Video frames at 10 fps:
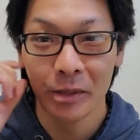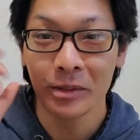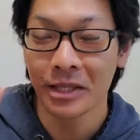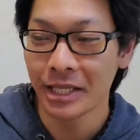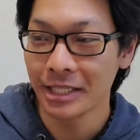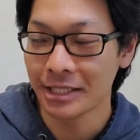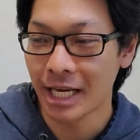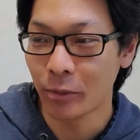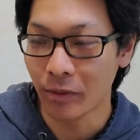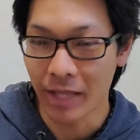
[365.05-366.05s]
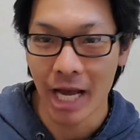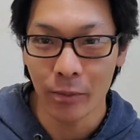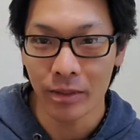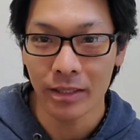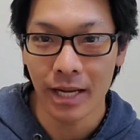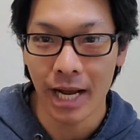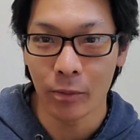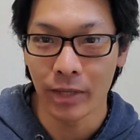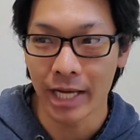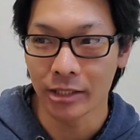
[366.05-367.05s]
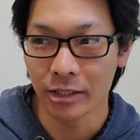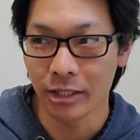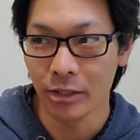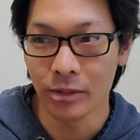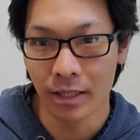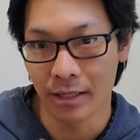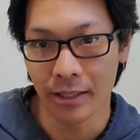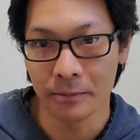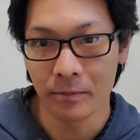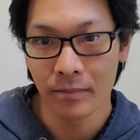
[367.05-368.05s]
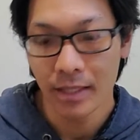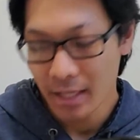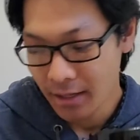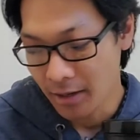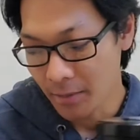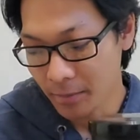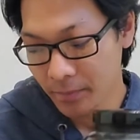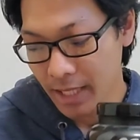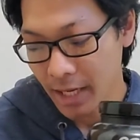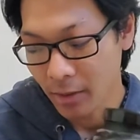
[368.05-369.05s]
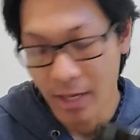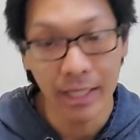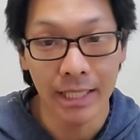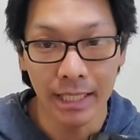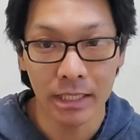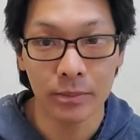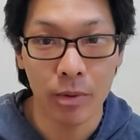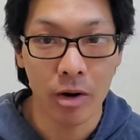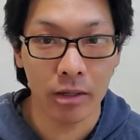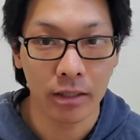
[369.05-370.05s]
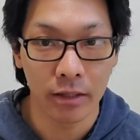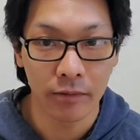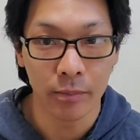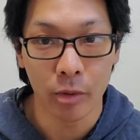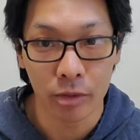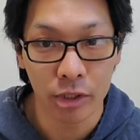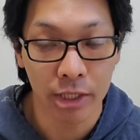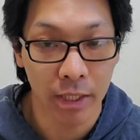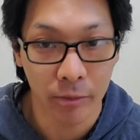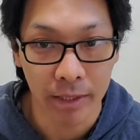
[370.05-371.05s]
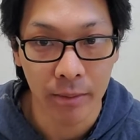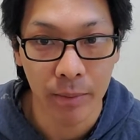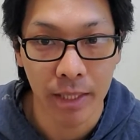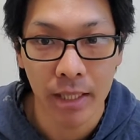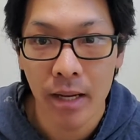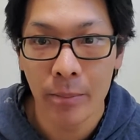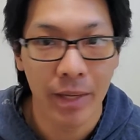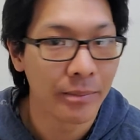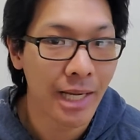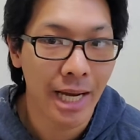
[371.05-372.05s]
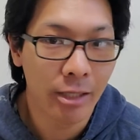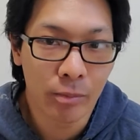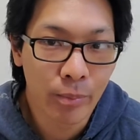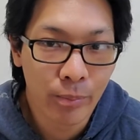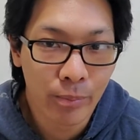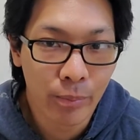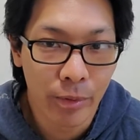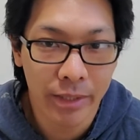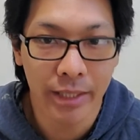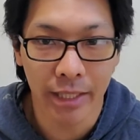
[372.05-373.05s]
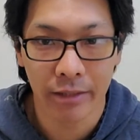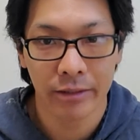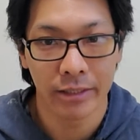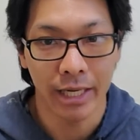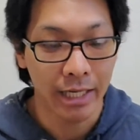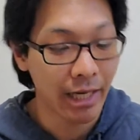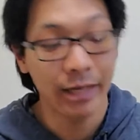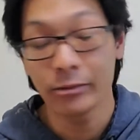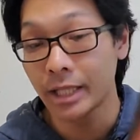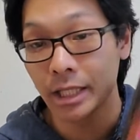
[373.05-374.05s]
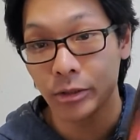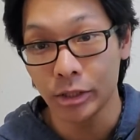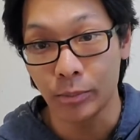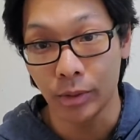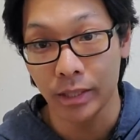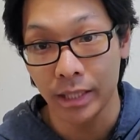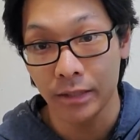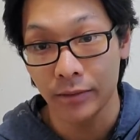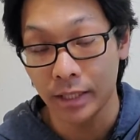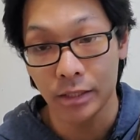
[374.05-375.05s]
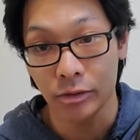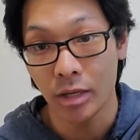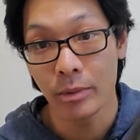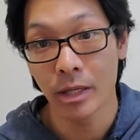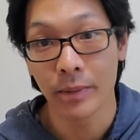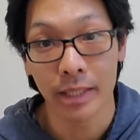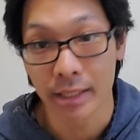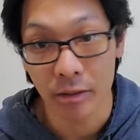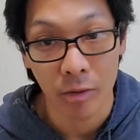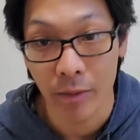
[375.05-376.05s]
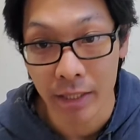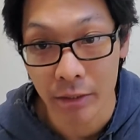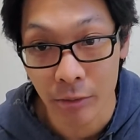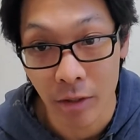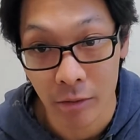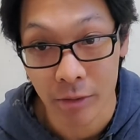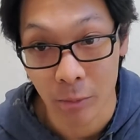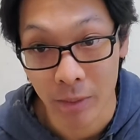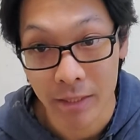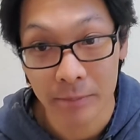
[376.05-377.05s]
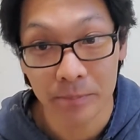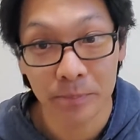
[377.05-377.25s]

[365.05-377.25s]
only thing is that with that one, I would actually use honey. Now, honey is part of the protein shake recipe, but I don't put it here. I don't think you should put it here if you get strawberry because it's already too darn sweet.